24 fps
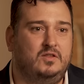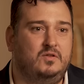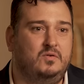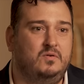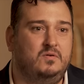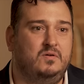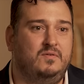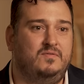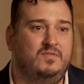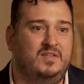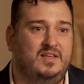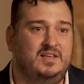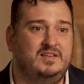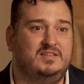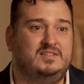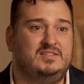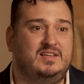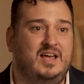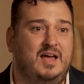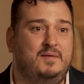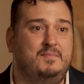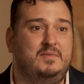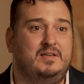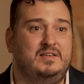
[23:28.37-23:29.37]
the two of these
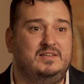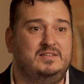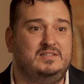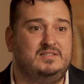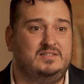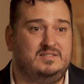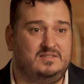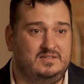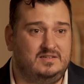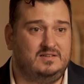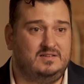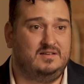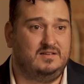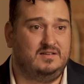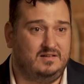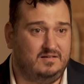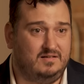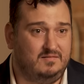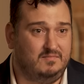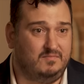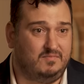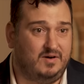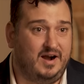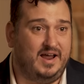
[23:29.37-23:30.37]
Siamese
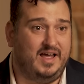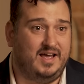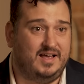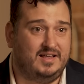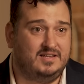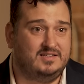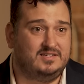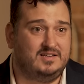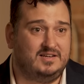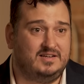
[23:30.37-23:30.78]
brands